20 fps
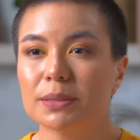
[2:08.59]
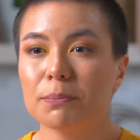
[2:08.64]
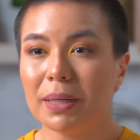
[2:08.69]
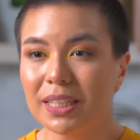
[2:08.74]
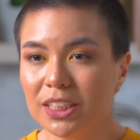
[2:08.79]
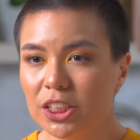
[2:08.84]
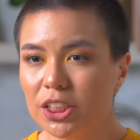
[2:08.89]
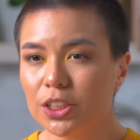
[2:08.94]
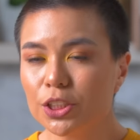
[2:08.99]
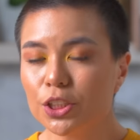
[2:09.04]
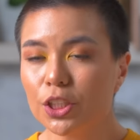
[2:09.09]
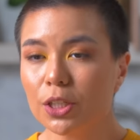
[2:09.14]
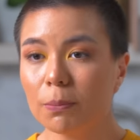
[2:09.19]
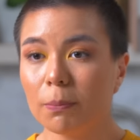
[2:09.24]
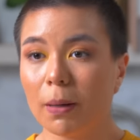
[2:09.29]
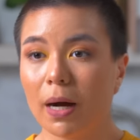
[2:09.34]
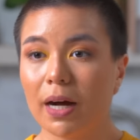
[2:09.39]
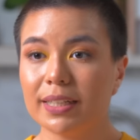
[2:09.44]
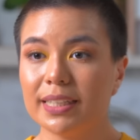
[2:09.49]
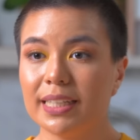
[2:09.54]
much as your
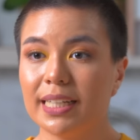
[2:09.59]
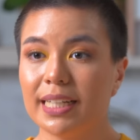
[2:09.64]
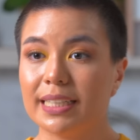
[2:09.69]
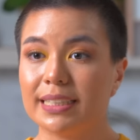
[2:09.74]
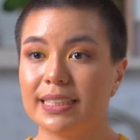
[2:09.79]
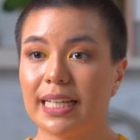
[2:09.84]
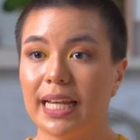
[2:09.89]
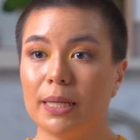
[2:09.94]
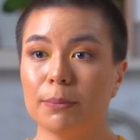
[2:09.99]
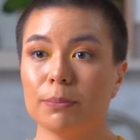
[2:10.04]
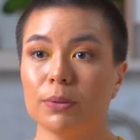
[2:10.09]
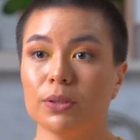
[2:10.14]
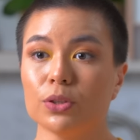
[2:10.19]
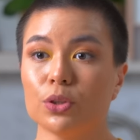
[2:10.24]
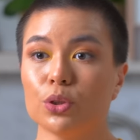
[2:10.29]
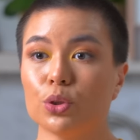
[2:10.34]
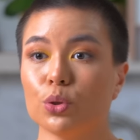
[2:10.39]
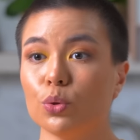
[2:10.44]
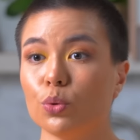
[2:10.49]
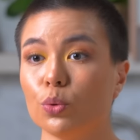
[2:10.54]
body is able
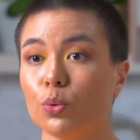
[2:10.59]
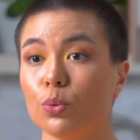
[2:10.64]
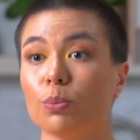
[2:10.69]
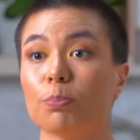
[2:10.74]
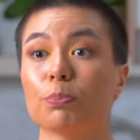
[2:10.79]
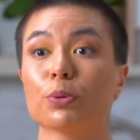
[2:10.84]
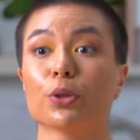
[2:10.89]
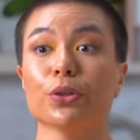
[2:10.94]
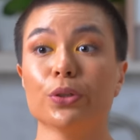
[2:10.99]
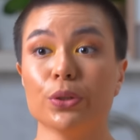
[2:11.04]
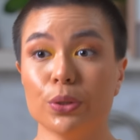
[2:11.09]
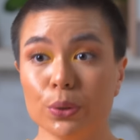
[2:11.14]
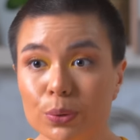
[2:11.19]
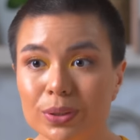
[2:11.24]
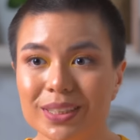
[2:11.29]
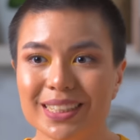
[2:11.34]
to produce